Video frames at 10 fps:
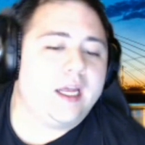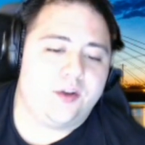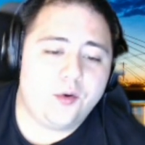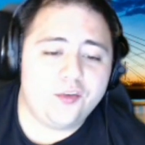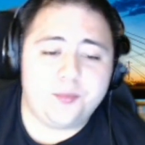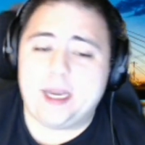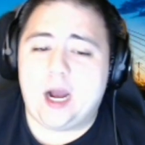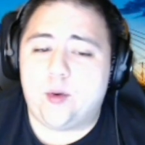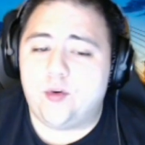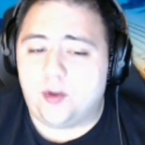Don't spend
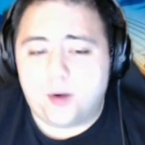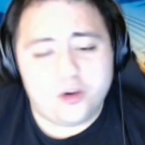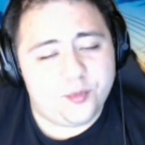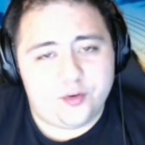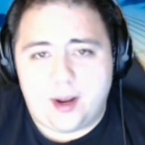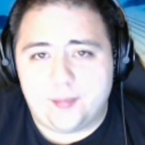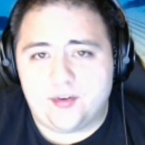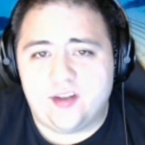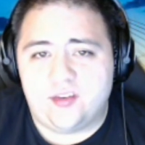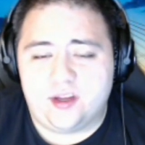hours on multiple job
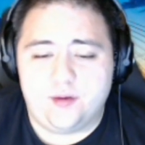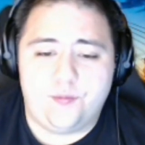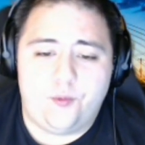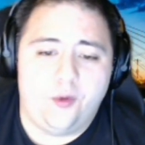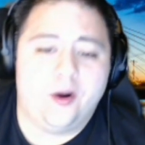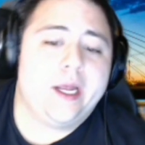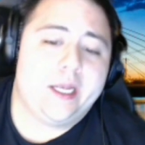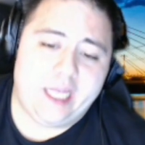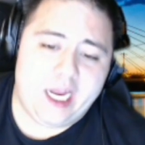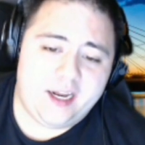sites looking for
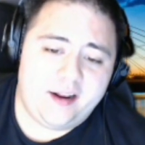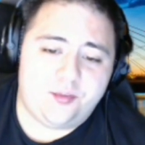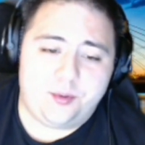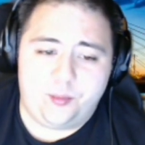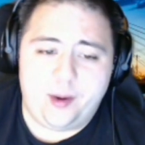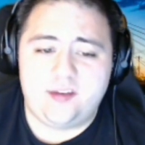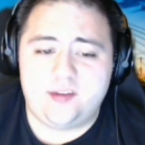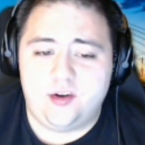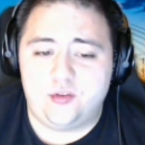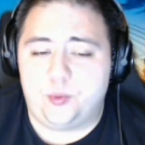candidates with the right
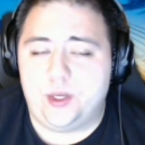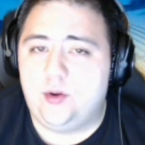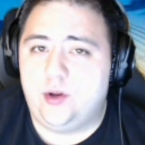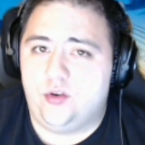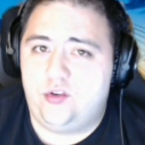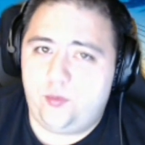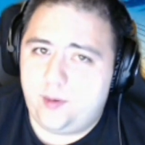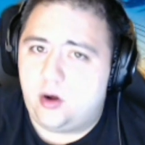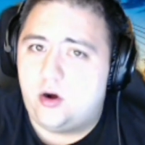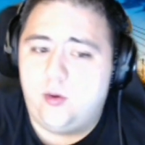skills when you can do
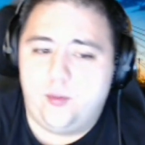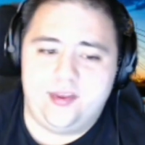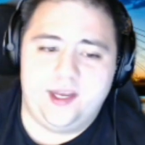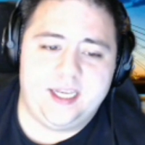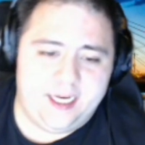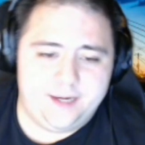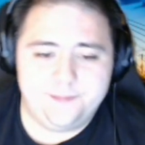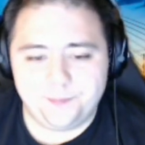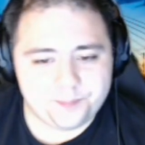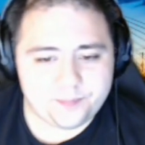it all with Indeed.
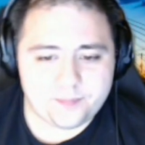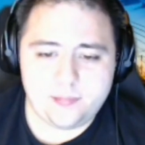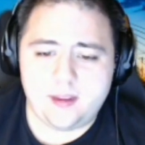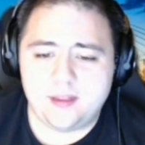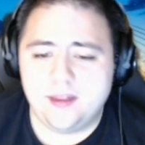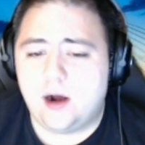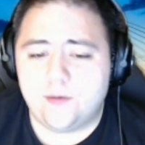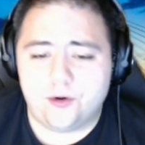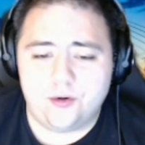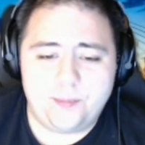They
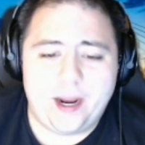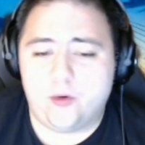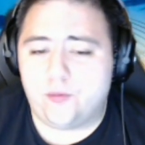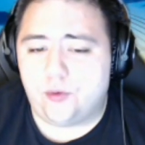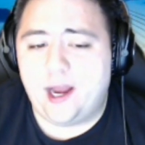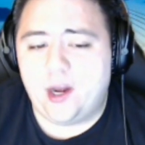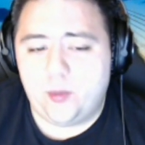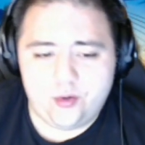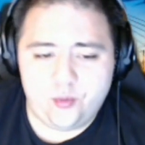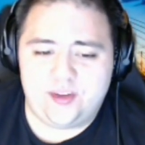offer powerful
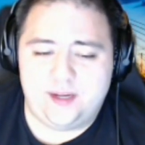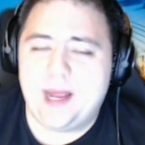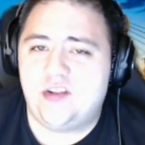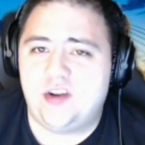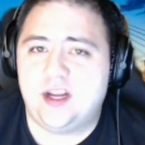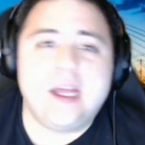hiring tools like matching,